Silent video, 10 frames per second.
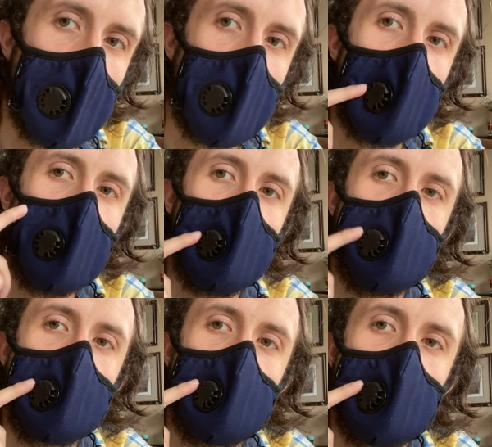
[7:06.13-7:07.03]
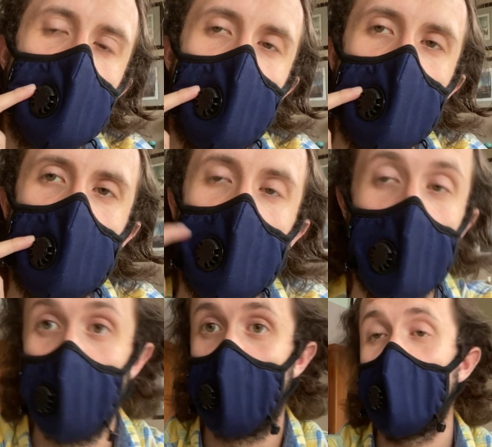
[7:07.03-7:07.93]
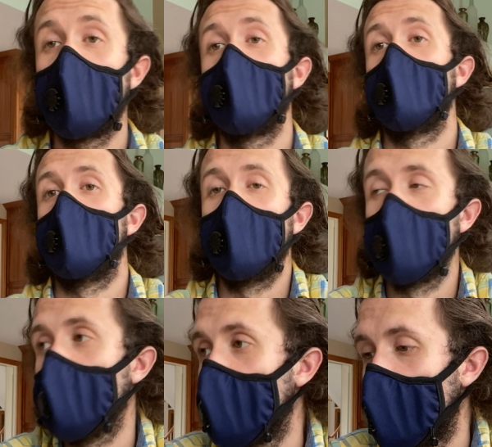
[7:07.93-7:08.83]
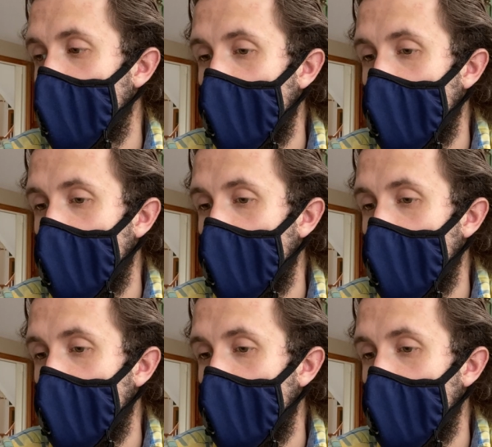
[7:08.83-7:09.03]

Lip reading: It has the filter, is very, very breathable,